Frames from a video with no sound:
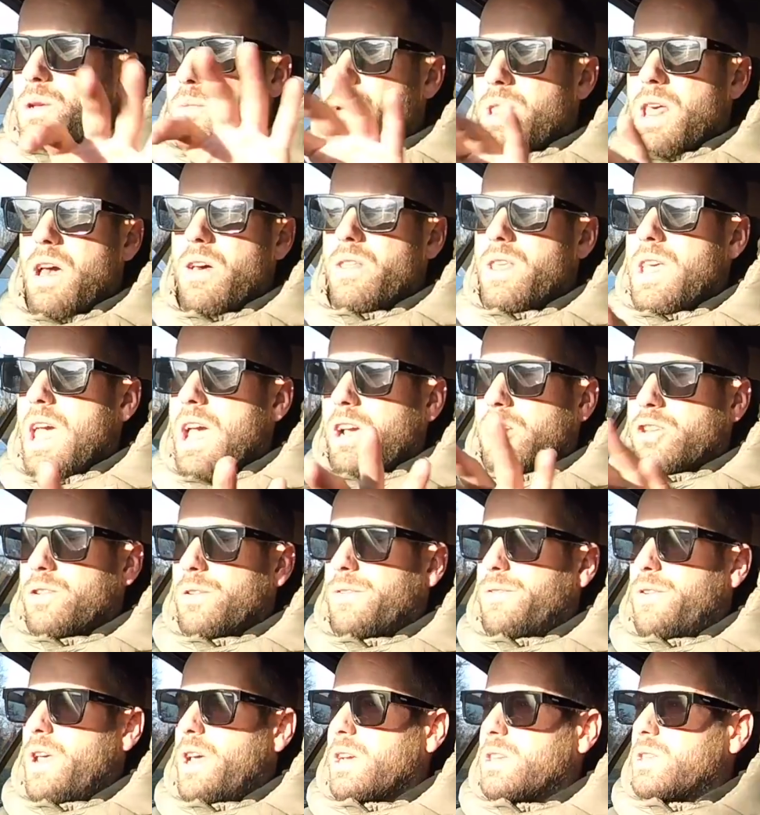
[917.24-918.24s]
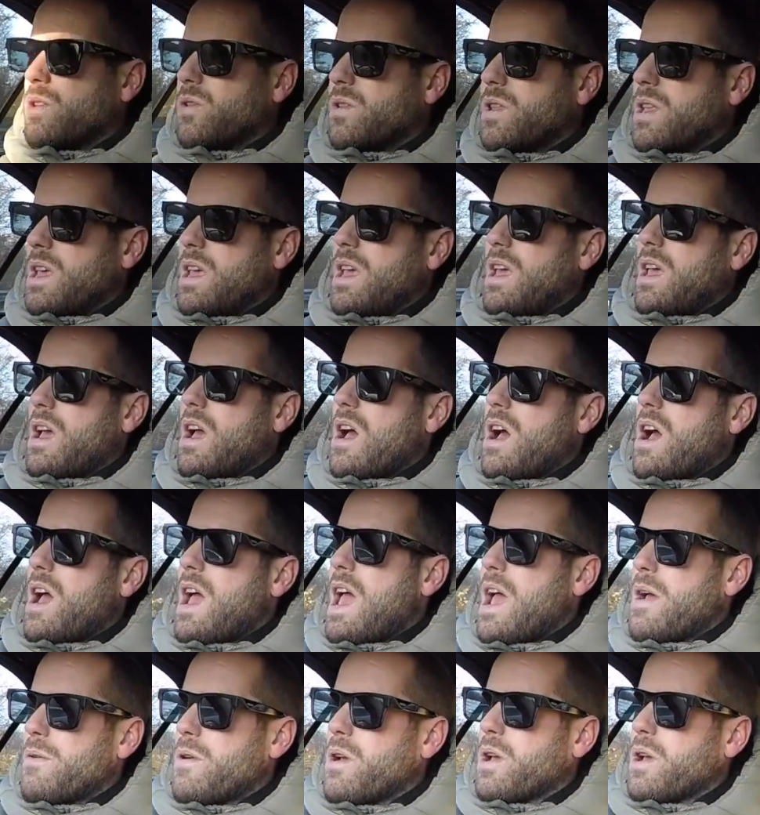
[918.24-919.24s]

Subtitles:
without the extra flicks on the aero